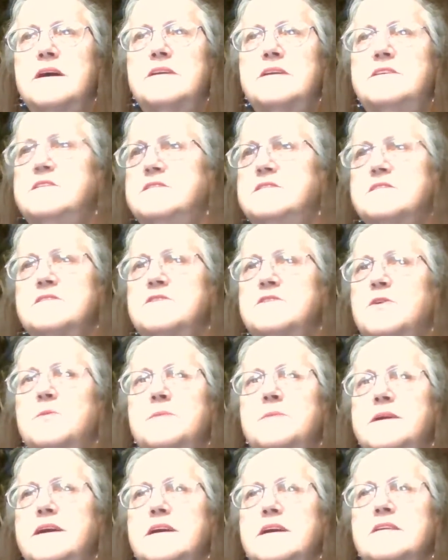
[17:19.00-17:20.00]
she says,
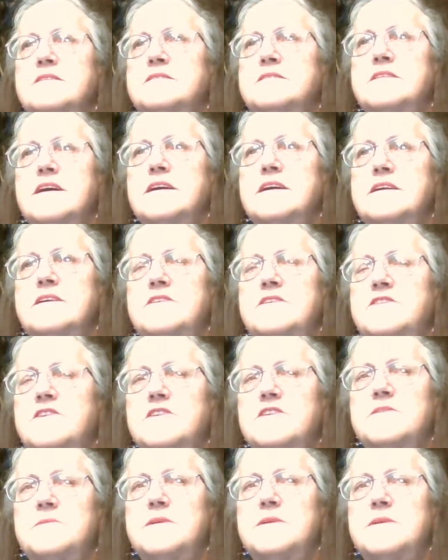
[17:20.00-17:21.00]
nobody can stand in
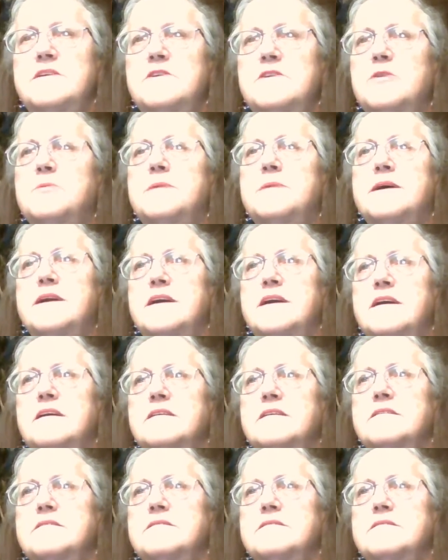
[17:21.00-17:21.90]
judgment. Nobody.